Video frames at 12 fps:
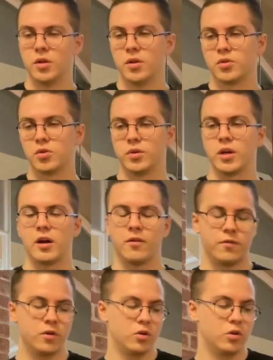so they
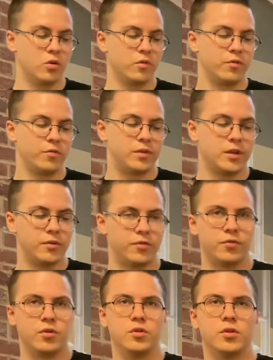have a lot of
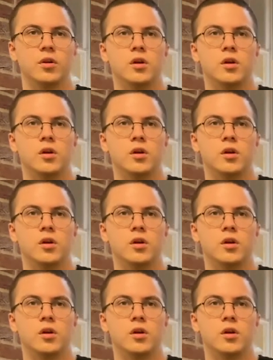different